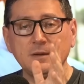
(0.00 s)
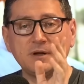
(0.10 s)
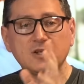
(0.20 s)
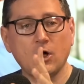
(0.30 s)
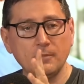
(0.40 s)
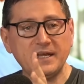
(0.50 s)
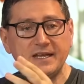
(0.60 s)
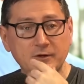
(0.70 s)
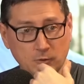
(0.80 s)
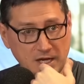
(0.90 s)
but
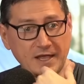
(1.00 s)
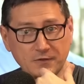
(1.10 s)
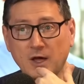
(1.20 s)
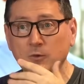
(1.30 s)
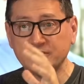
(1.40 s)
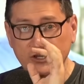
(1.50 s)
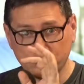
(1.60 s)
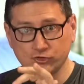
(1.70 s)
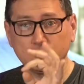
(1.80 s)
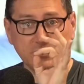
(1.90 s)
culminating what I thought was a
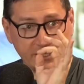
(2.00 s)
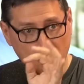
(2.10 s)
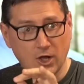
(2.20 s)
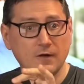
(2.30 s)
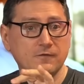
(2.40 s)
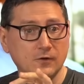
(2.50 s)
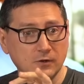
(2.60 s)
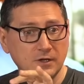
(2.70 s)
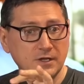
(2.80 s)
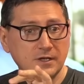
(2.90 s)
truly
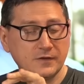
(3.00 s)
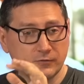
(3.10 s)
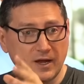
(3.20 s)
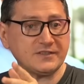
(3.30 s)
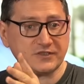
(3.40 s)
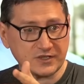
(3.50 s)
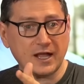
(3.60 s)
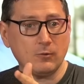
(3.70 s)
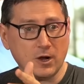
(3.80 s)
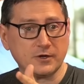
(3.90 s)
awful The Rise of
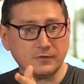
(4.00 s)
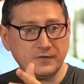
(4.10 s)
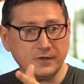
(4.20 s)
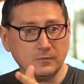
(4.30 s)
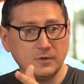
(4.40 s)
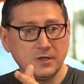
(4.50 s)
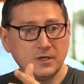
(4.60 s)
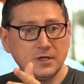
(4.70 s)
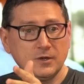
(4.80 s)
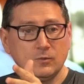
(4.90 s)
Skywalker film. Really?